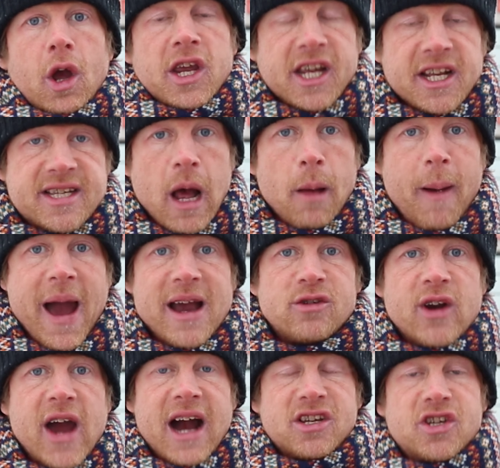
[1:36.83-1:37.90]
You can tell by
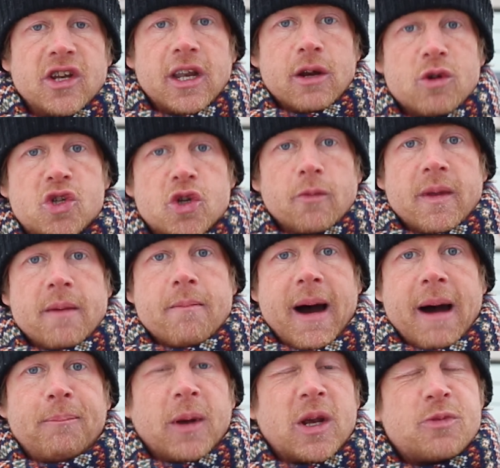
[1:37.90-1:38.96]
his reaction that it was something
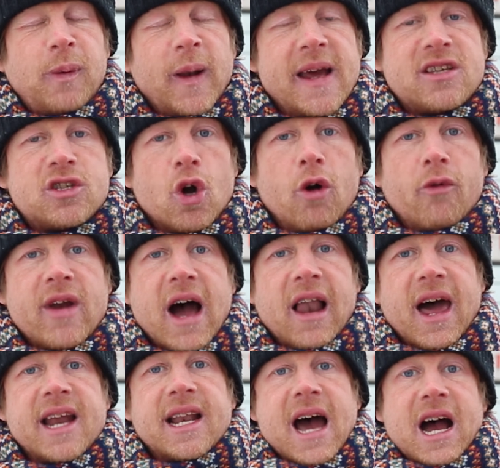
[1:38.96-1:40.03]
bad because players don't
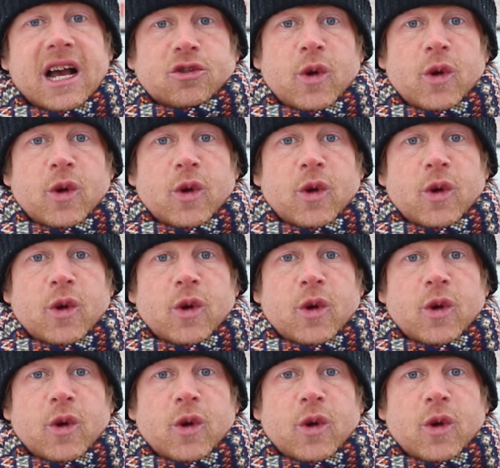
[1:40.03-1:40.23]
react like that,